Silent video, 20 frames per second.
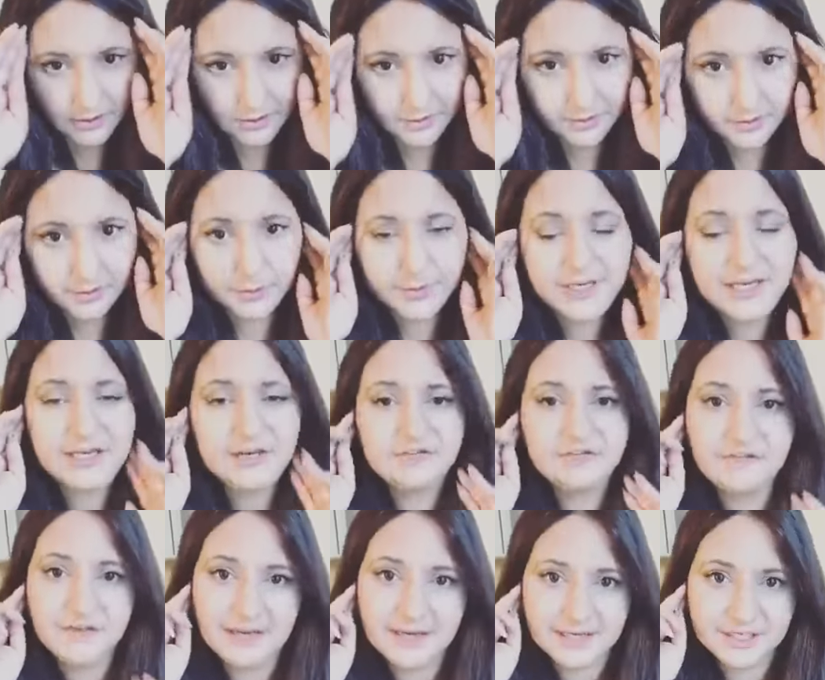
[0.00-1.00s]
We need
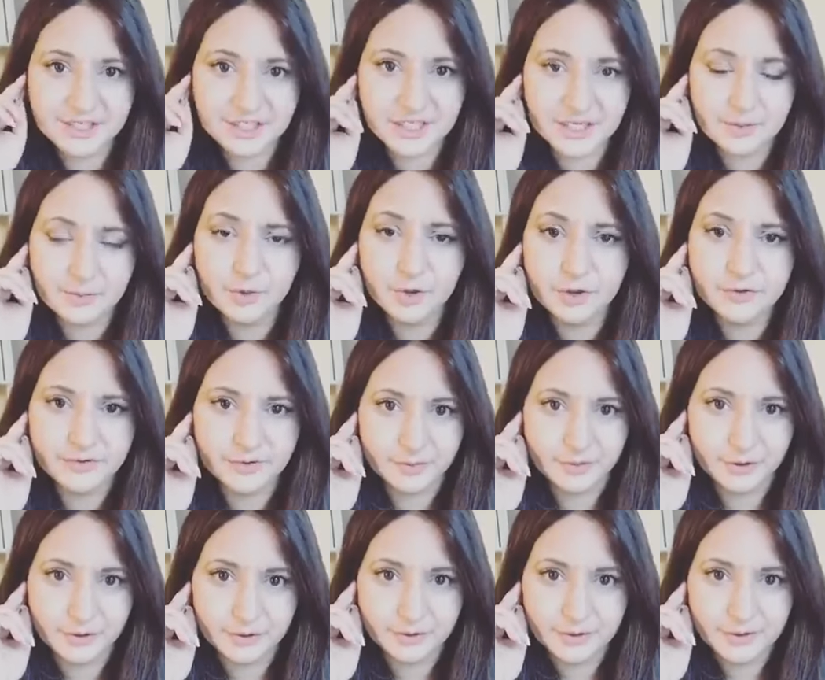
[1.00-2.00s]
fellowship more and
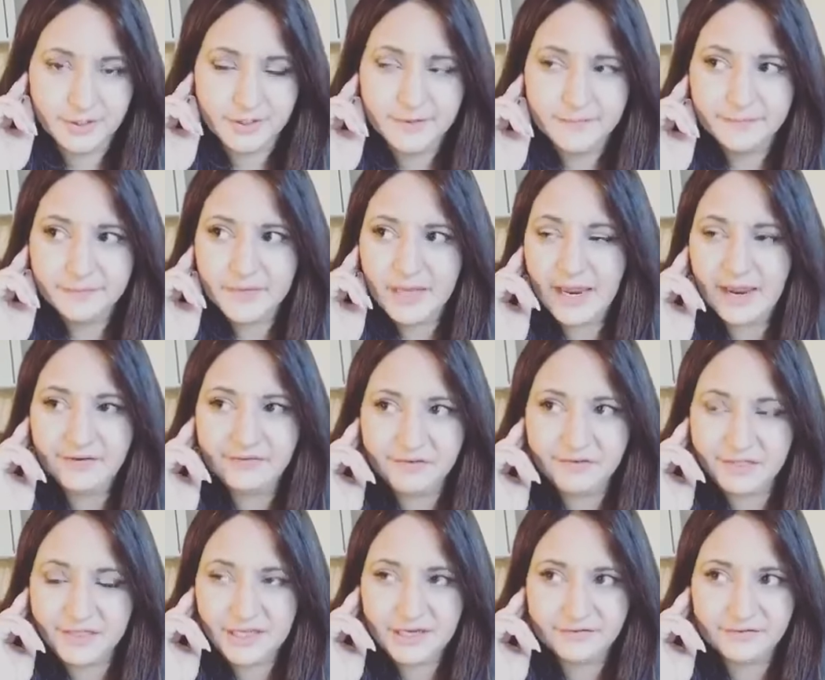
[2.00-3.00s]
more.
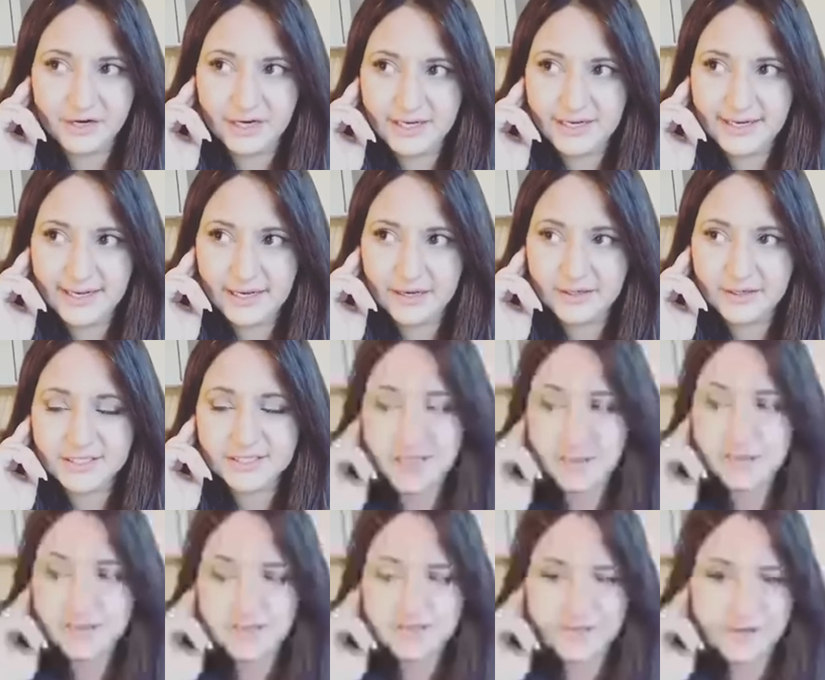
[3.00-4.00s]
Everything right now is
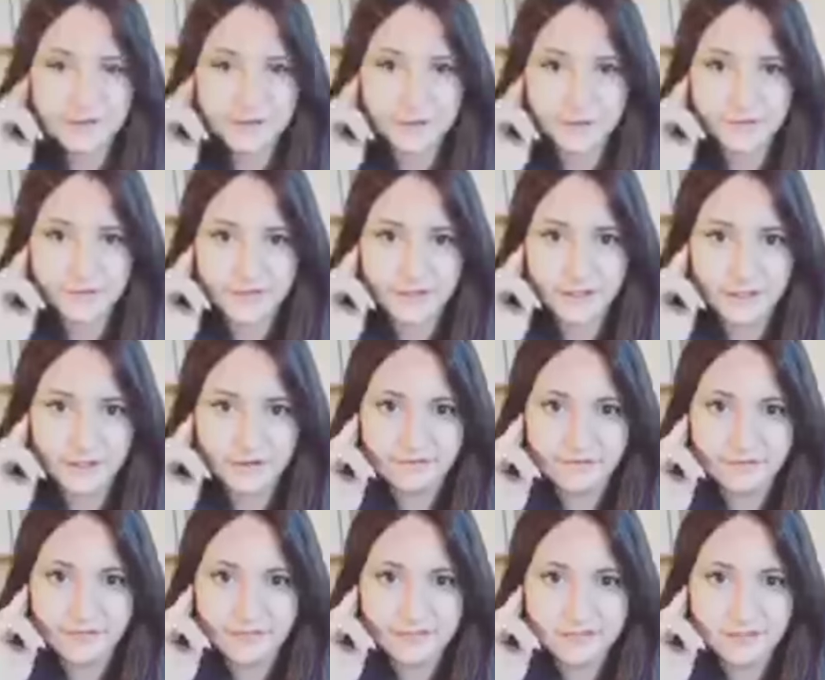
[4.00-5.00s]
so difficult for a lot of
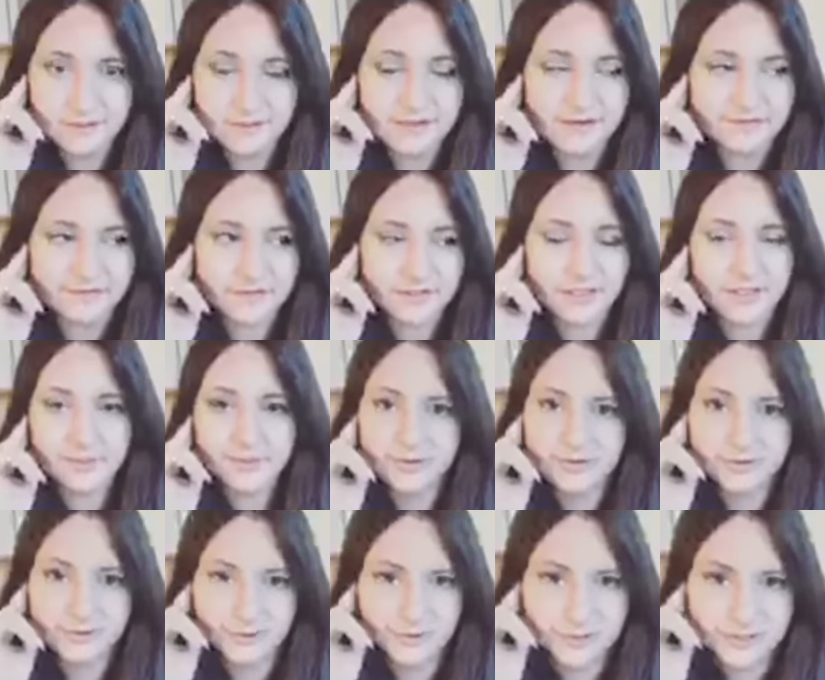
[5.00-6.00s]
us who left the Hebrew
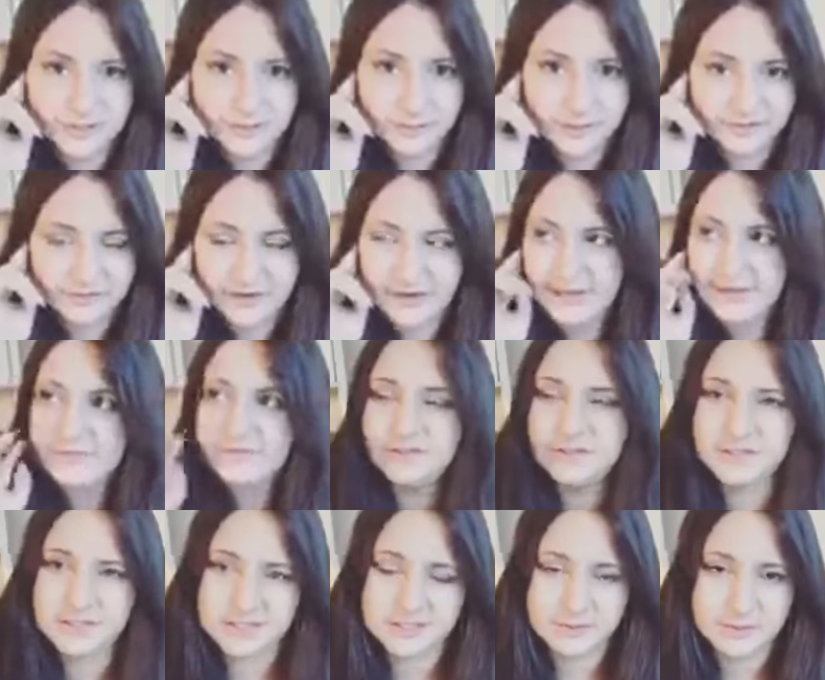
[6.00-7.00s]
roots and we've
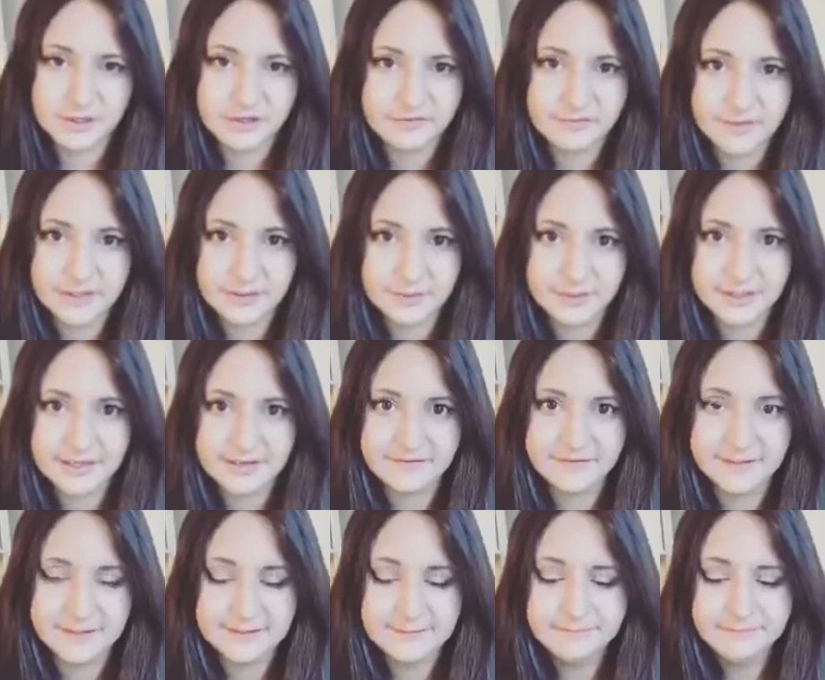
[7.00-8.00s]
left this movement or
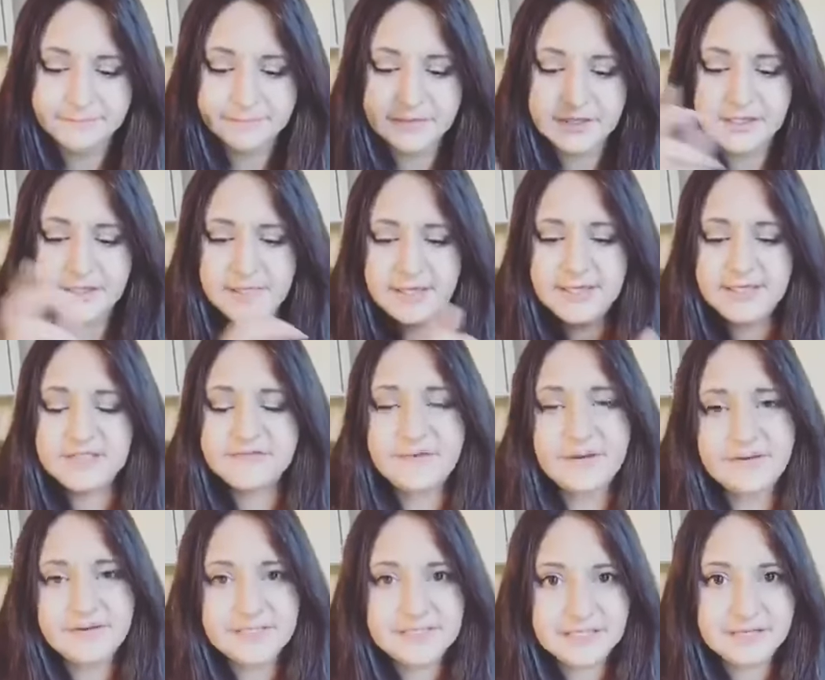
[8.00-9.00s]
whatever it's
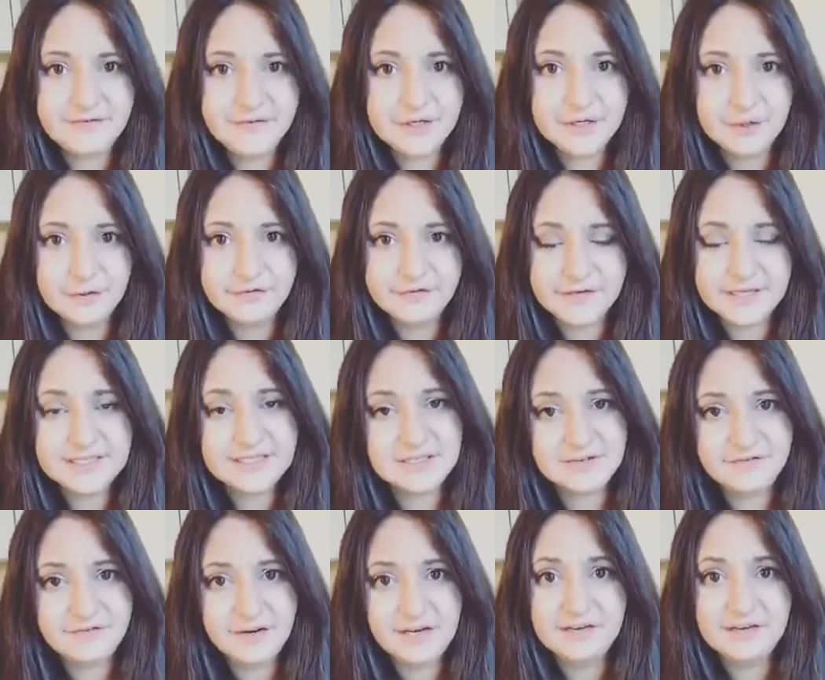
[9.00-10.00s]
very difficult for us to
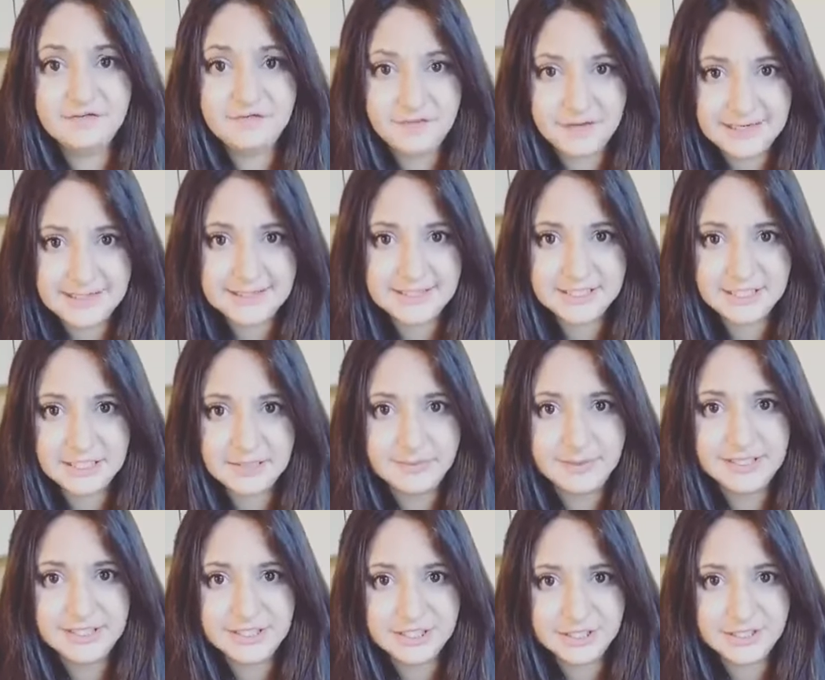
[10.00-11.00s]
find fellowship
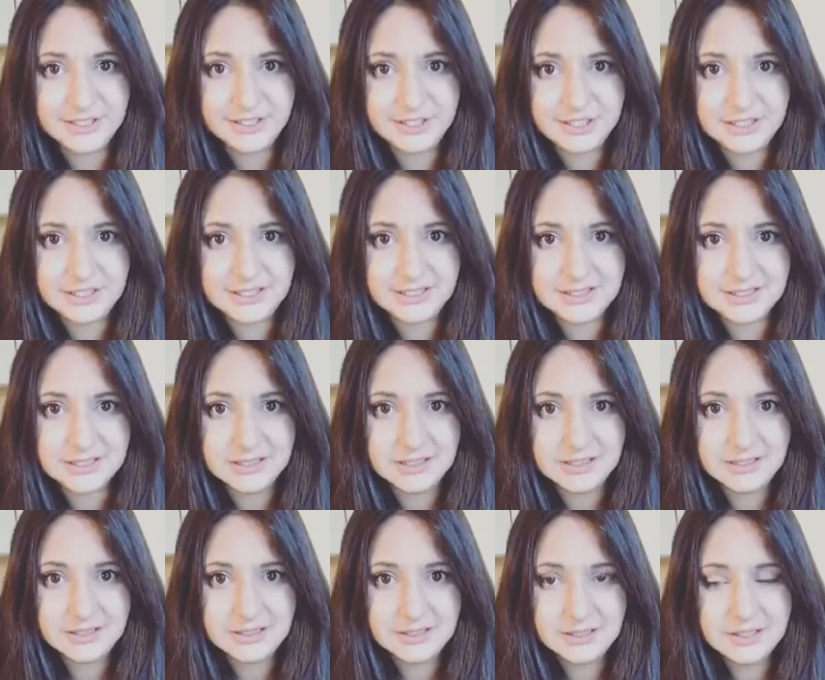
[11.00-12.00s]
in churches
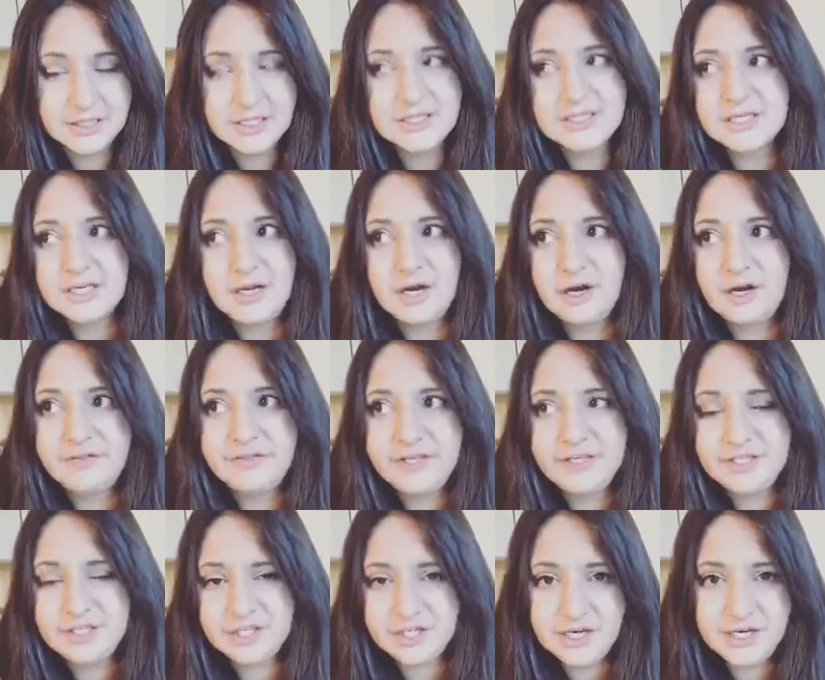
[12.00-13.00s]
because a lot of
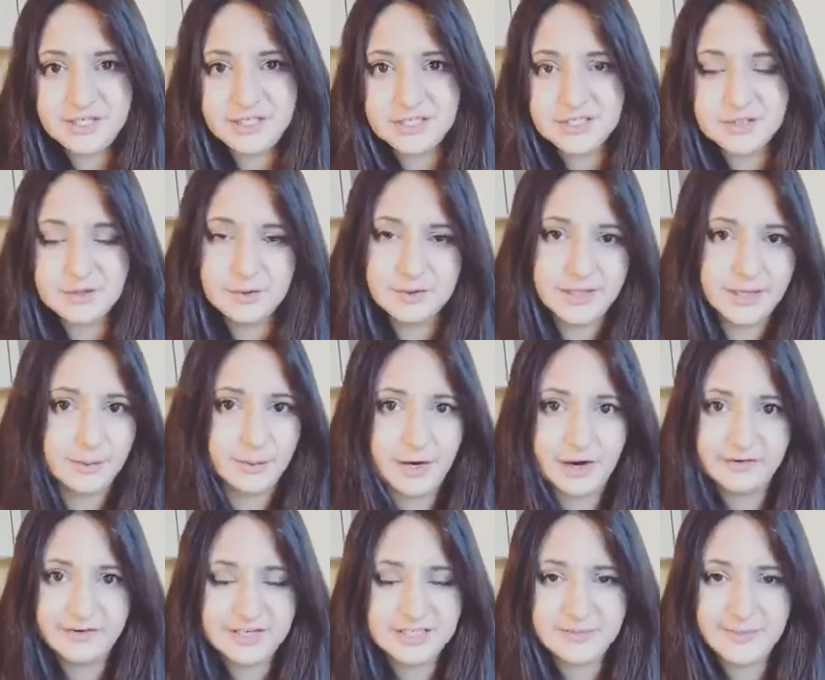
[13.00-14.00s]
these churches, all their
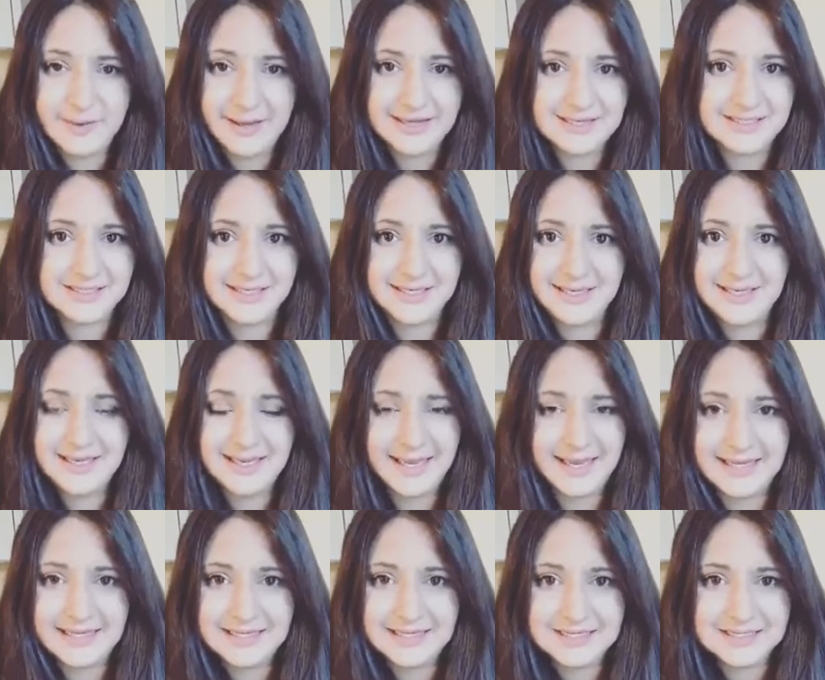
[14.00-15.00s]
worry is about tea and
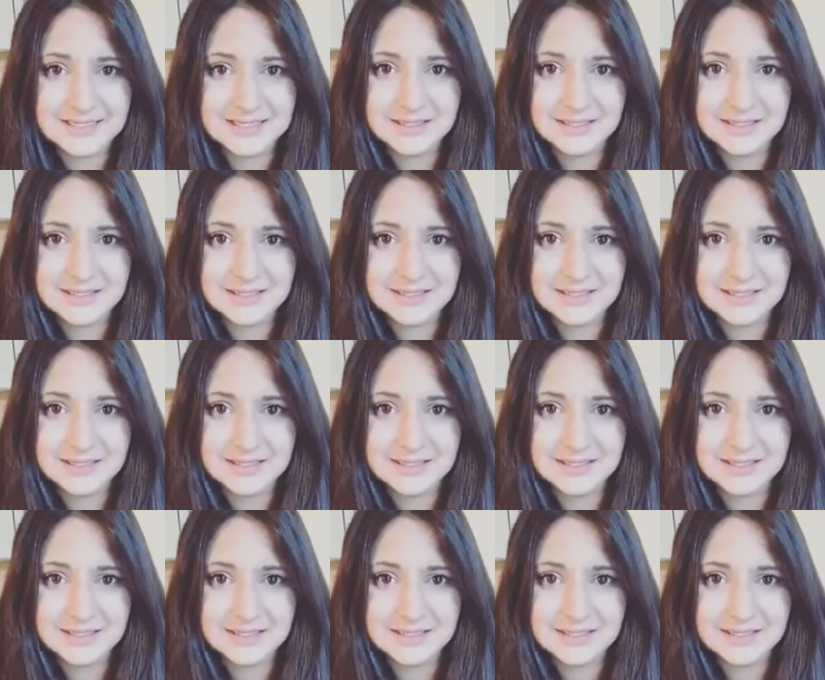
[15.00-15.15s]
cakes,